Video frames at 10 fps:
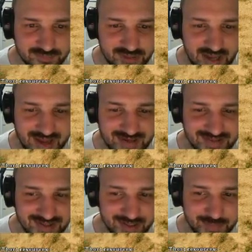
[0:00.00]
had his
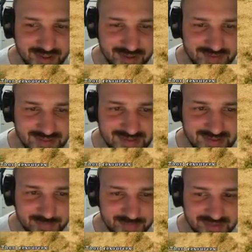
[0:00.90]
army in a
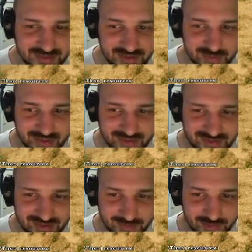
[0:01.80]
decent position, but he's
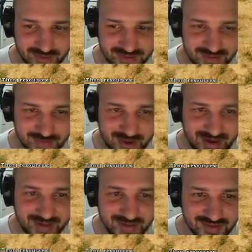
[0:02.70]
got some units in the
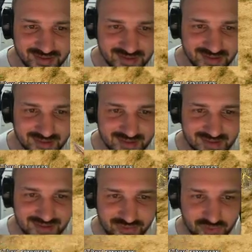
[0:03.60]
back here, just
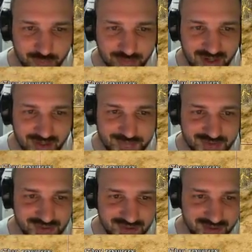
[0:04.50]
super out of
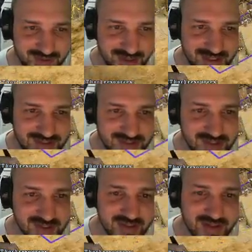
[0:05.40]
position and nice,
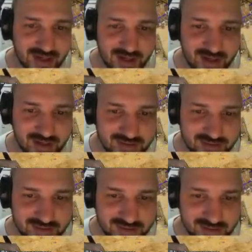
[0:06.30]
uh,
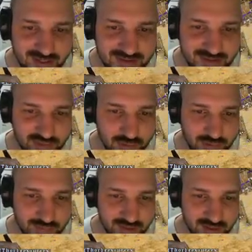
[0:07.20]
nice control
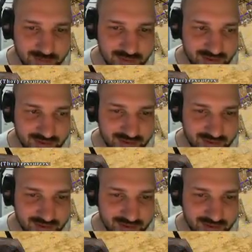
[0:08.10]
of the army there